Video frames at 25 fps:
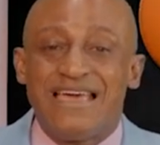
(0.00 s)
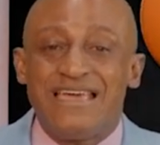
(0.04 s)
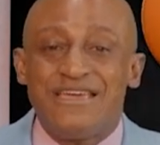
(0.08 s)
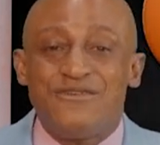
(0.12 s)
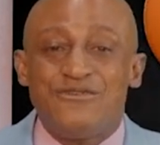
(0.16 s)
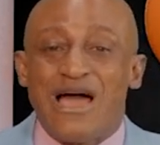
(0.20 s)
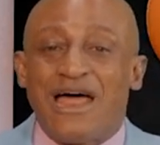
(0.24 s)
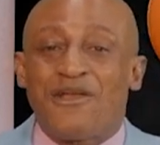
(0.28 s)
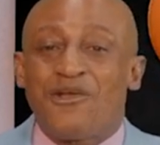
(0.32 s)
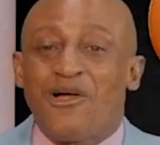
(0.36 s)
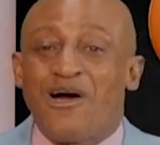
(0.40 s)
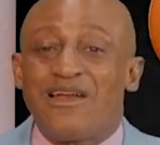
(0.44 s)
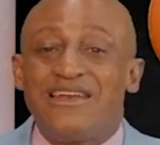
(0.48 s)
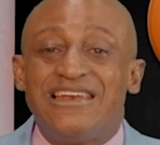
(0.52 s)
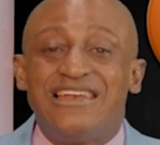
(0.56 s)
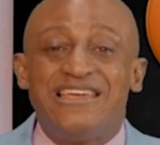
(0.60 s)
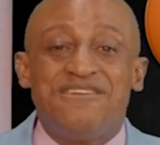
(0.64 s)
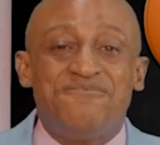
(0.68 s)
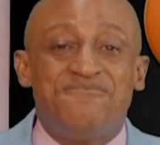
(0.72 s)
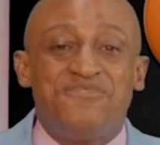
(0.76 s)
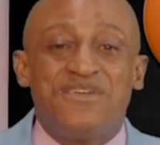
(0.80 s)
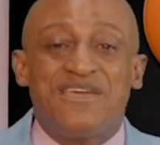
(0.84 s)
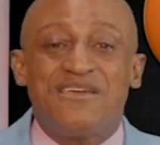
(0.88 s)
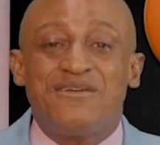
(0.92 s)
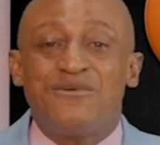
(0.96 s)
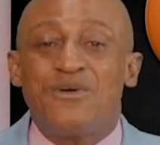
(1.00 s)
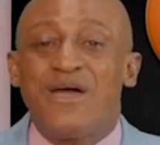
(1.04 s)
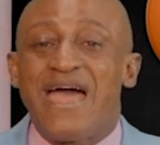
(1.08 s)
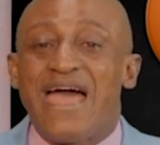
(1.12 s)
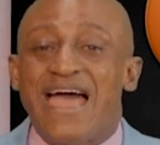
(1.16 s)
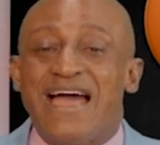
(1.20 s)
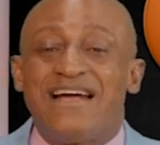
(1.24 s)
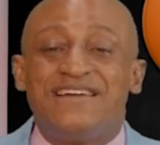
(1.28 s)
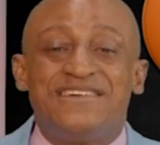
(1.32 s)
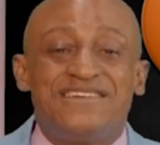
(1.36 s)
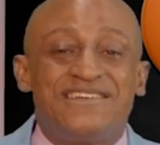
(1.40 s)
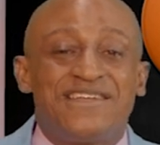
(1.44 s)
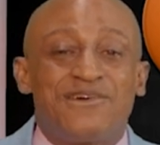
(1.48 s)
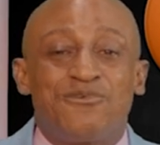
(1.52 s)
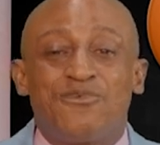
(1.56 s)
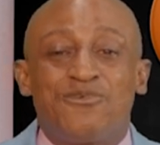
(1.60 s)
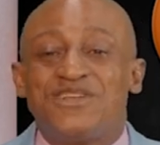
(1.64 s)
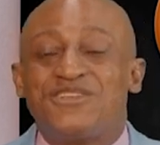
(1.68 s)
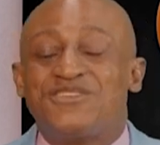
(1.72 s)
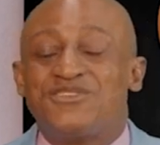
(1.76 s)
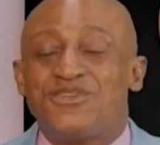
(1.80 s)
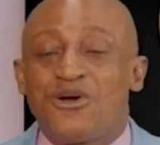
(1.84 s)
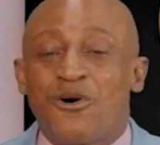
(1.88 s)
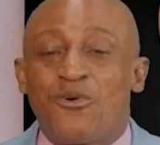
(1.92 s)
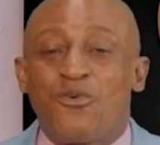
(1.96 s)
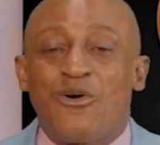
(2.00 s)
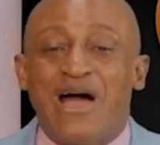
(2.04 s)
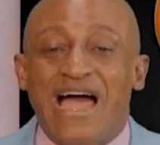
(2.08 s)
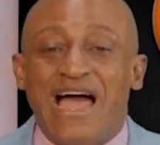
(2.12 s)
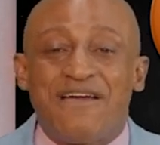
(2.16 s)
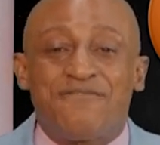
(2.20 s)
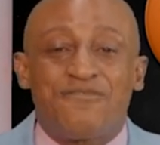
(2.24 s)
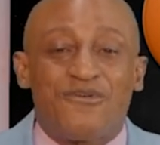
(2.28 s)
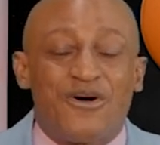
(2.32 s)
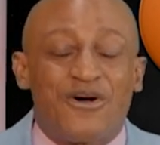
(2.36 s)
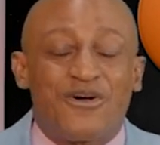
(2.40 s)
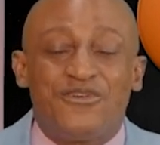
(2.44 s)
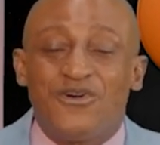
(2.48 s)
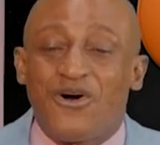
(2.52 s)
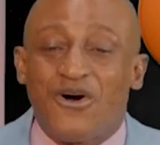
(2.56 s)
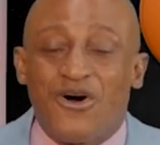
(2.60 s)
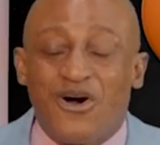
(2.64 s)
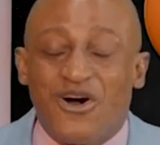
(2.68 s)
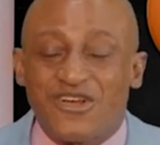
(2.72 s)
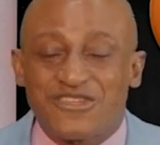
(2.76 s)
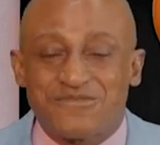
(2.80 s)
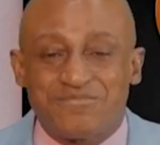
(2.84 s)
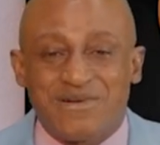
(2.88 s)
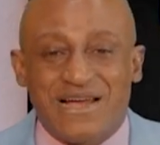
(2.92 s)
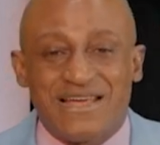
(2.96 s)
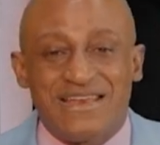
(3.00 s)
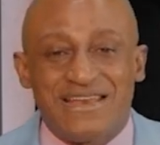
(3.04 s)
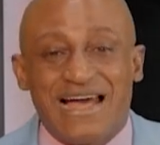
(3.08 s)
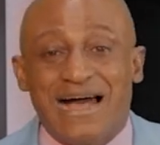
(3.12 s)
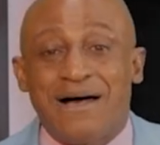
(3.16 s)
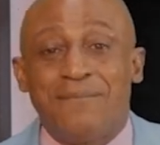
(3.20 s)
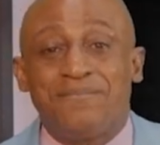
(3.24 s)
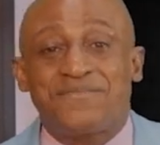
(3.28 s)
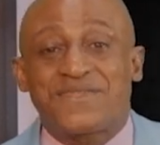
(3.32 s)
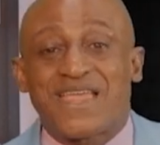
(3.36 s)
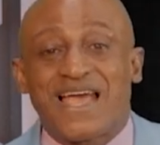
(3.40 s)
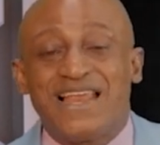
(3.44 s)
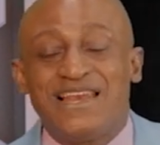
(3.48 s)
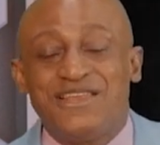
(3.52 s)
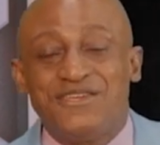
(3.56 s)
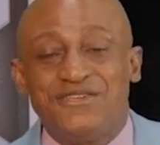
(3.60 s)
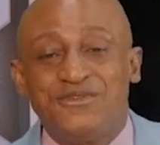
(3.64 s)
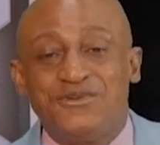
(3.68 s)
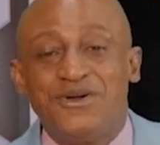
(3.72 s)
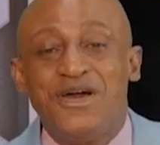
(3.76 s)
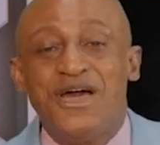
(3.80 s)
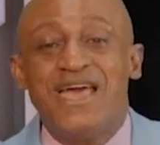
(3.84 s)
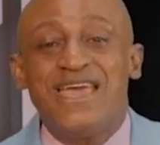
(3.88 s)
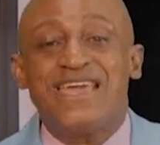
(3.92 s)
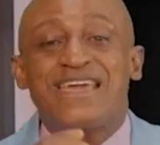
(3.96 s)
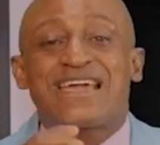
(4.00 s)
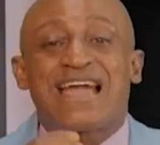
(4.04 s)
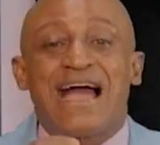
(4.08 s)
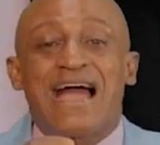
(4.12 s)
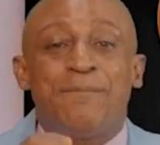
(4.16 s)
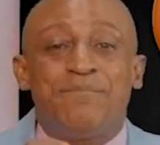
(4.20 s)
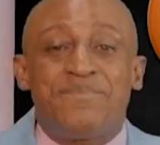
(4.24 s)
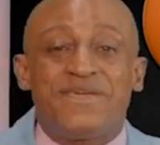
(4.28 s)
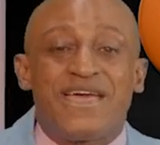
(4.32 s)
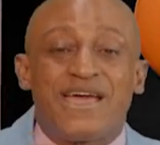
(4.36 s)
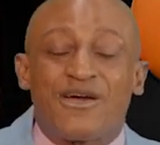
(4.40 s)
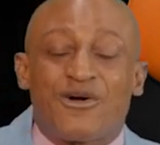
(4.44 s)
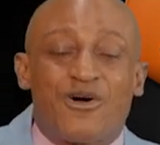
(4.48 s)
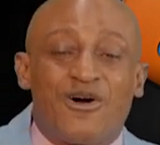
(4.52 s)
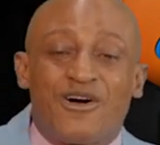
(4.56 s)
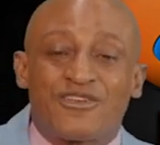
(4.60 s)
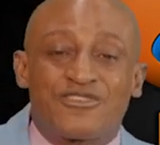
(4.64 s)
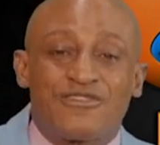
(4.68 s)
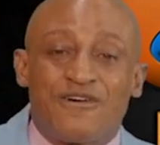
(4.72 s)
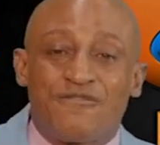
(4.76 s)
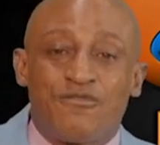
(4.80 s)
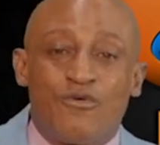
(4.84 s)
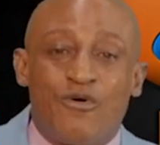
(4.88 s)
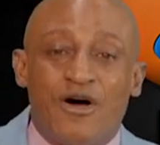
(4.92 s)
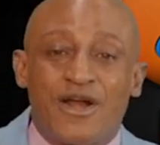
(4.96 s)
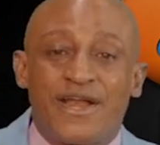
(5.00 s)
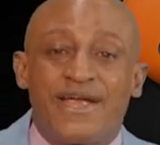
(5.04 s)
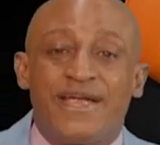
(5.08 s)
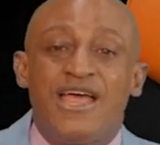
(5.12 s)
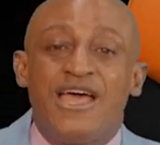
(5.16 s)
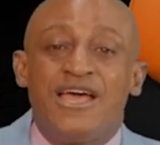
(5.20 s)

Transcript: you are not living healthy with your wife or your husband, I'm telling you, it can be a cause of worry.